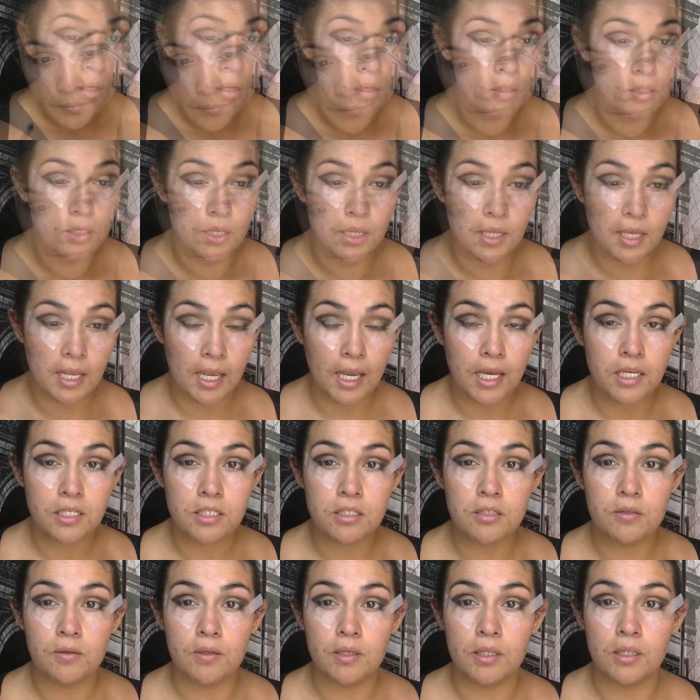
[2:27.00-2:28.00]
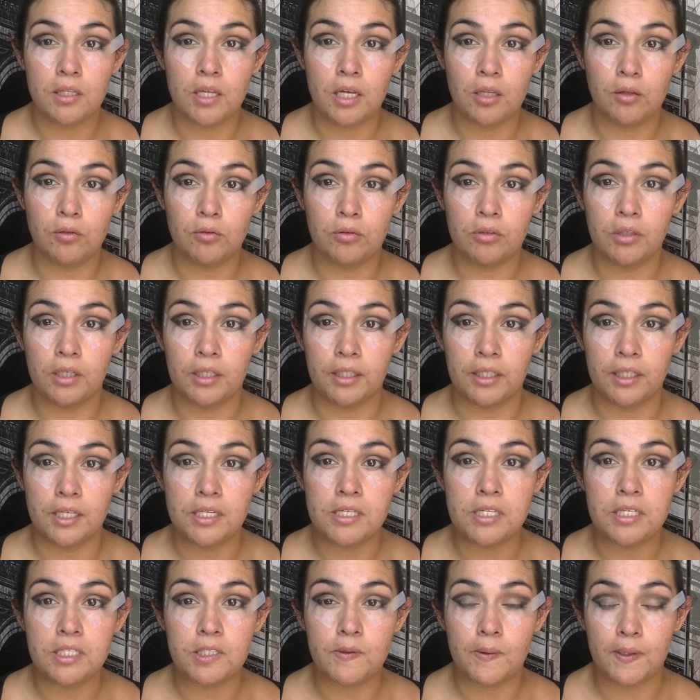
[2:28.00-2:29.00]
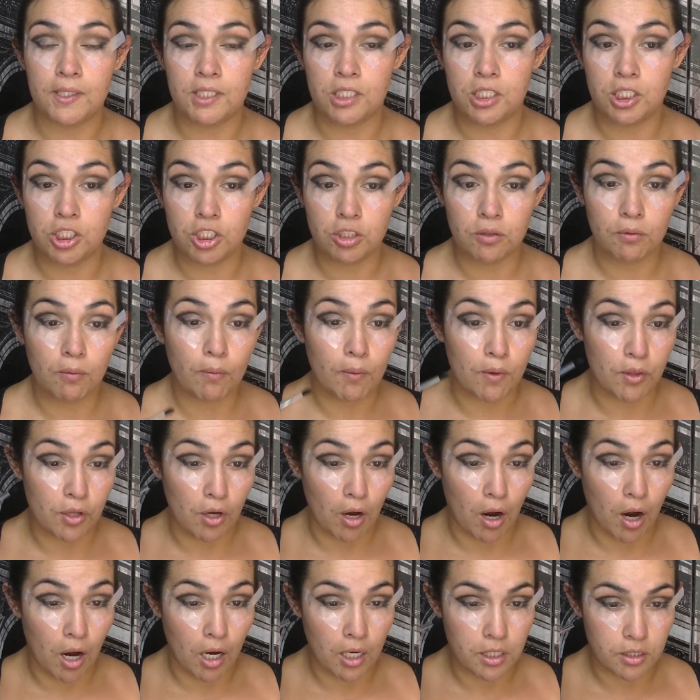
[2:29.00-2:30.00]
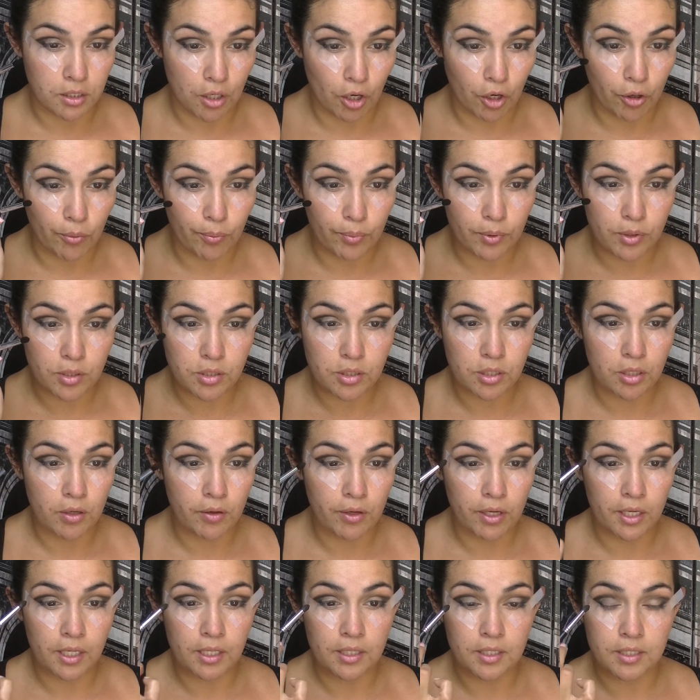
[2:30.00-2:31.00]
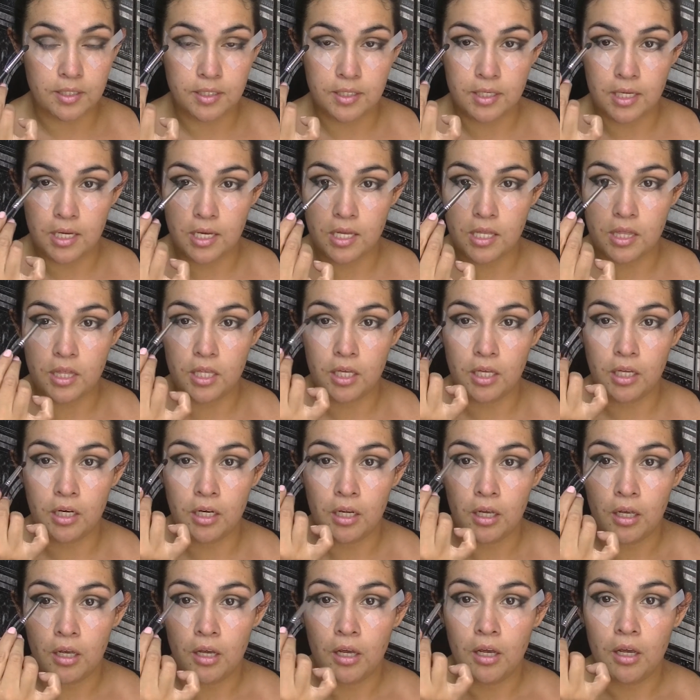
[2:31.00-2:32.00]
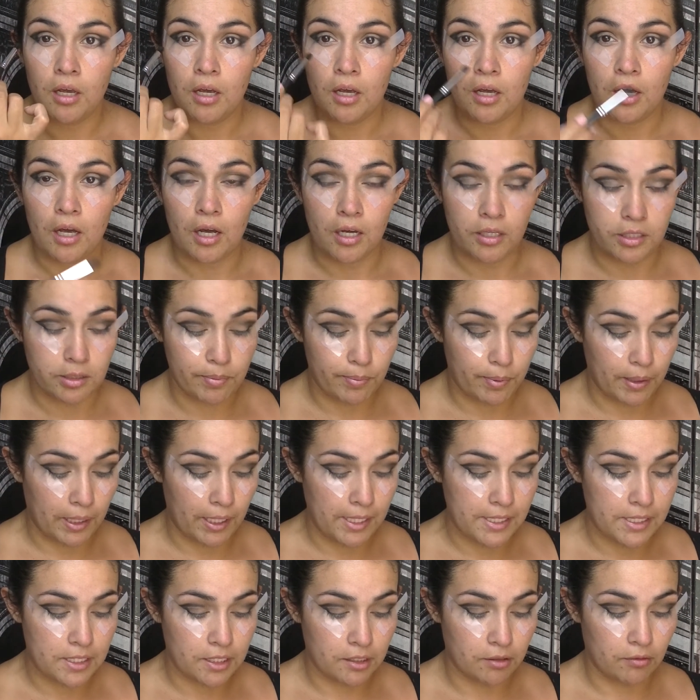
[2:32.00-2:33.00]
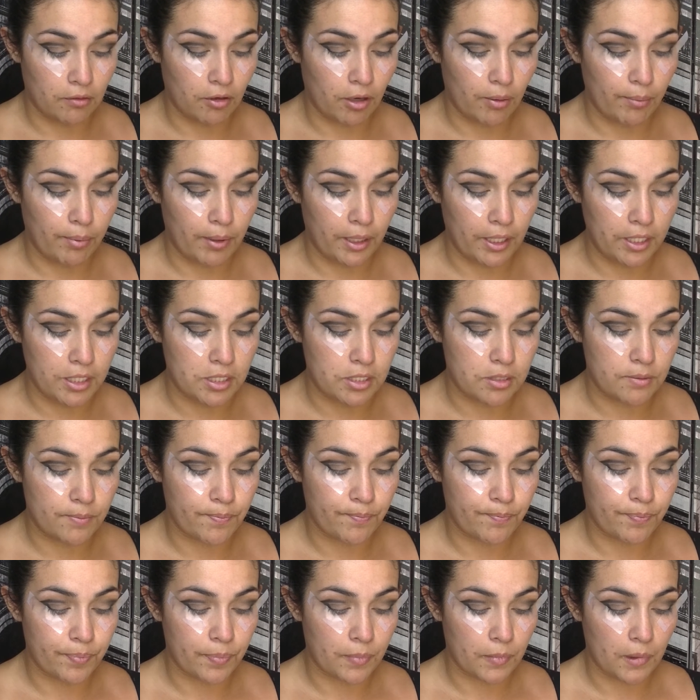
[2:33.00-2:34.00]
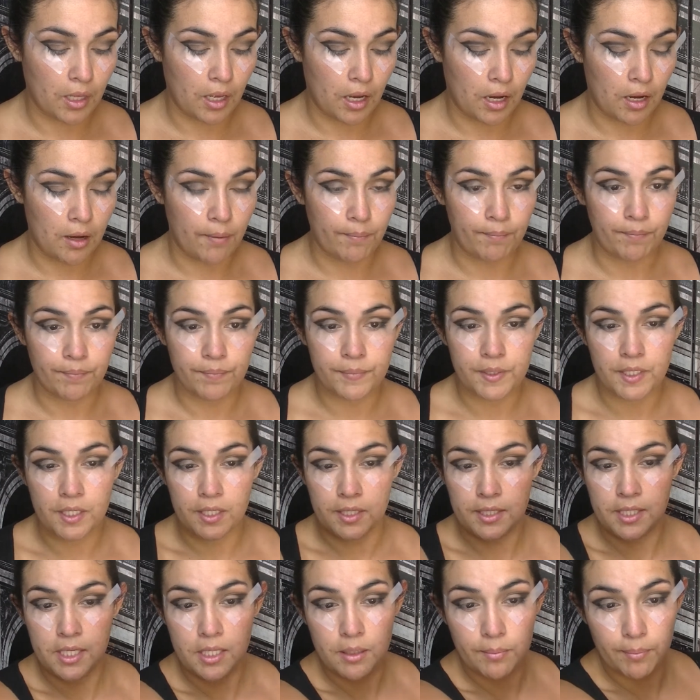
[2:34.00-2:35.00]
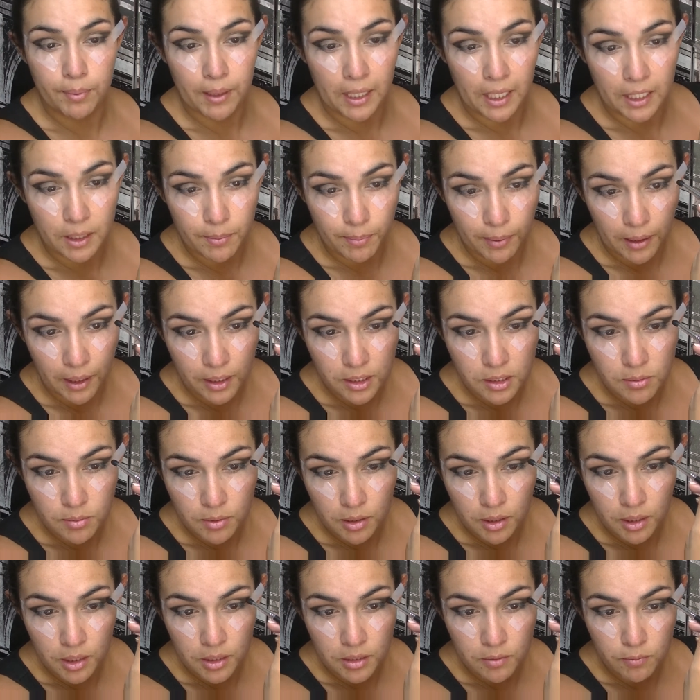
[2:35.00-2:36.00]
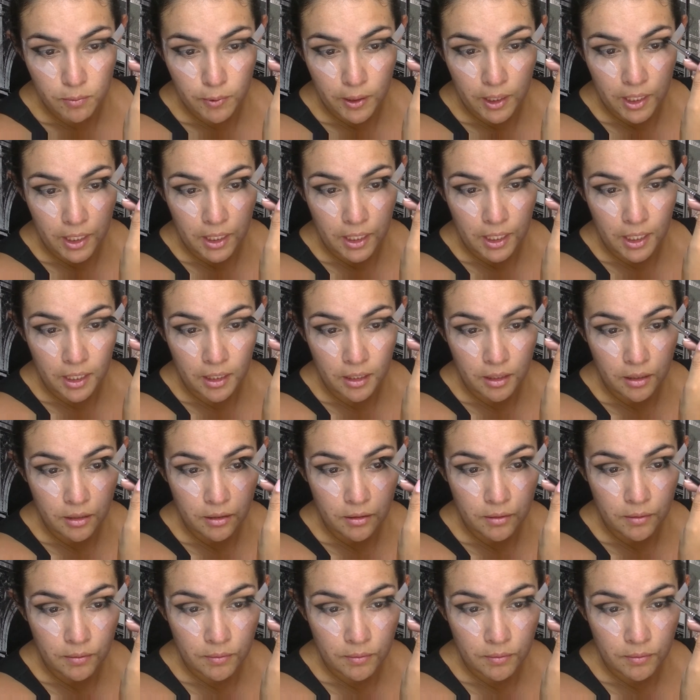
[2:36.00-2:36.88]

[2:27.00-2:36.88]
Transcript: So the key to doing a look like this is to actually do it with your eyes open so you can see that it's placed in the right place. So you can see the black placement is where you need it.